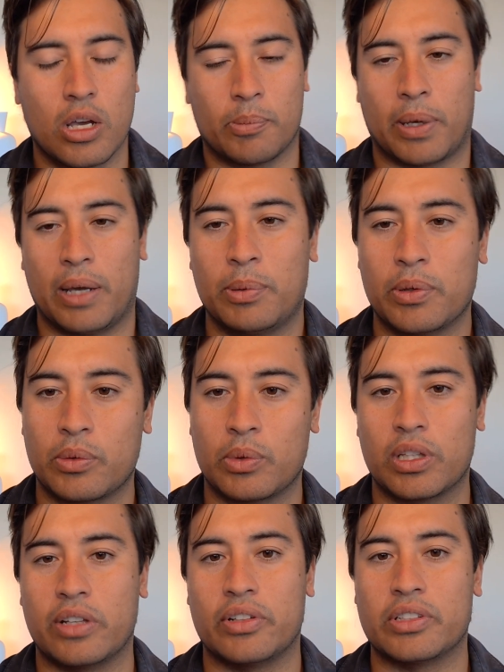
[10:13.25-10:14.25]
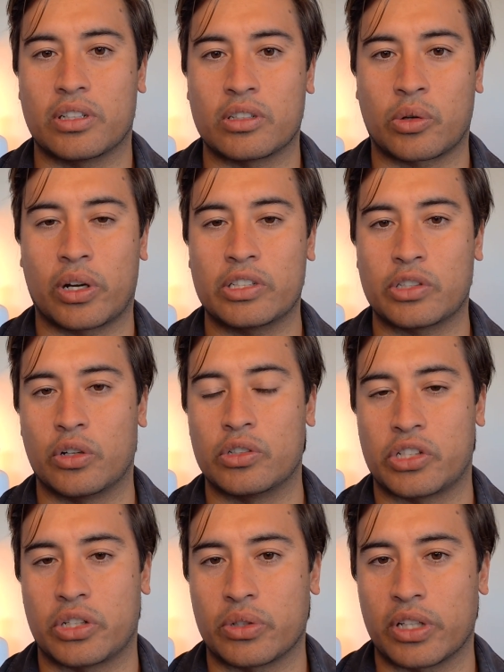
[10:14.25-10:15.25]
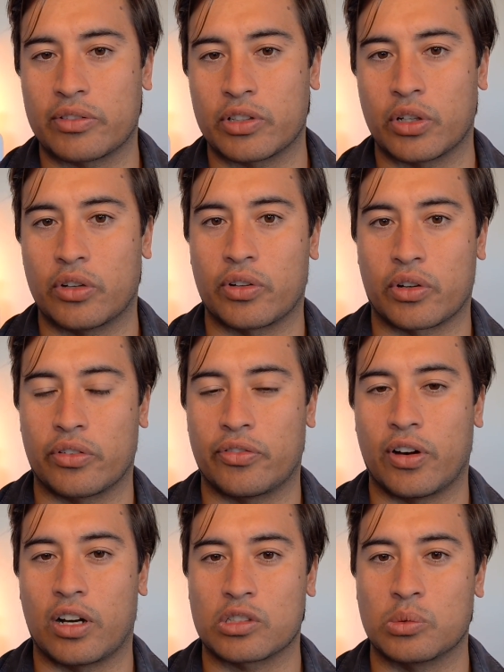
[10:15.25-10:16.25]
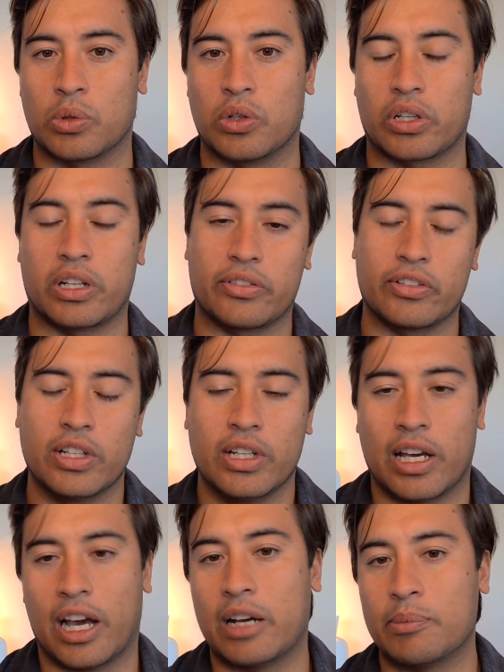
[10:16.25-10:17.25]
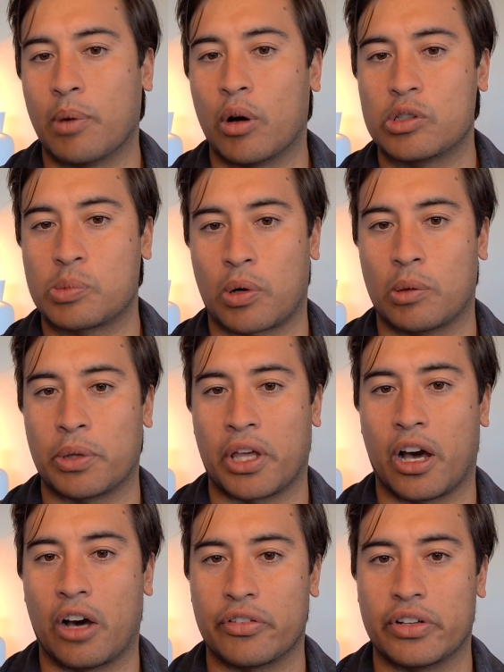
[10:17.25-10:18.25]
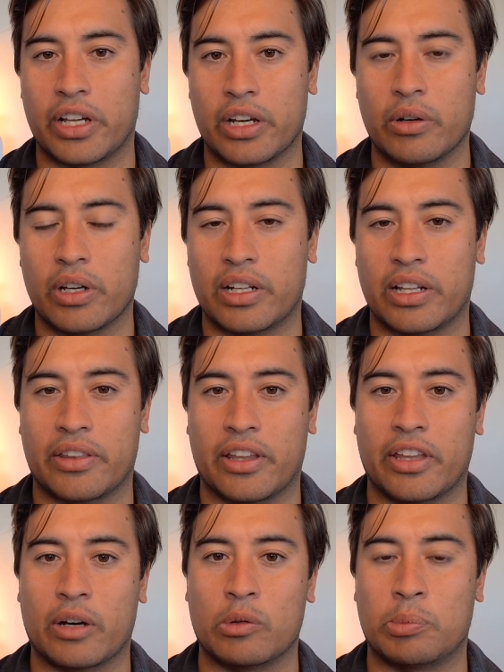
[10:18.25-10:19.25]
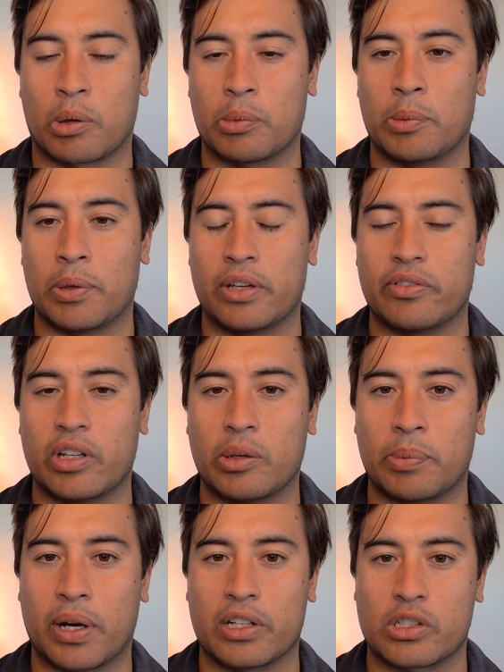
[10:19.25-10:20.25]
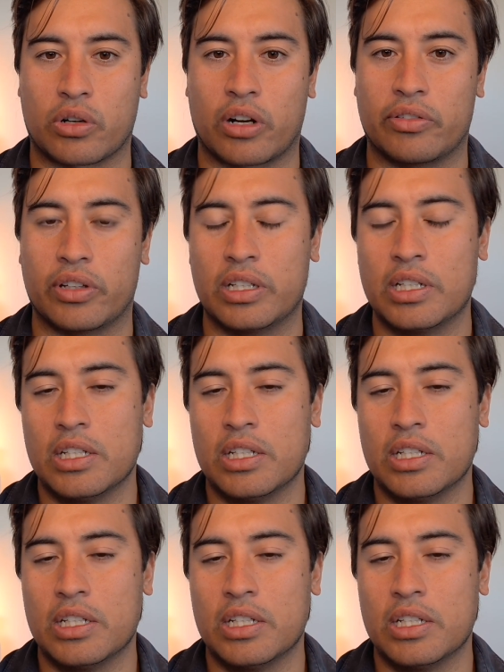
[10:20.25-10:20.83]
People that would live in Duncraig don't generally have to go very far to work, and if at most probably half an hour, and that would probably be even in bad traffic.